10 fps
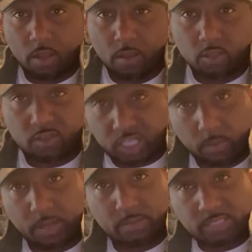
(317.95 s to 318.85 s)
You see
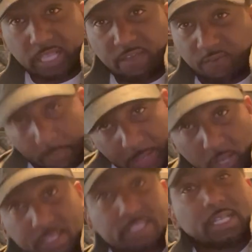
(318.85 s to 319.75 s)
what I'm saying? For
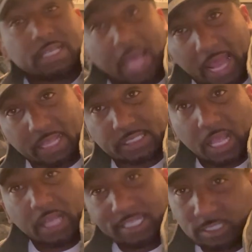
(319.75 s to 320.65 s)
billions of
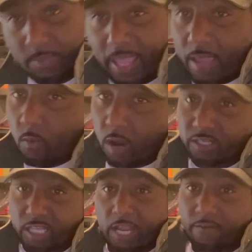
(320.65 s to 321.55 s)
dollars. This man worked there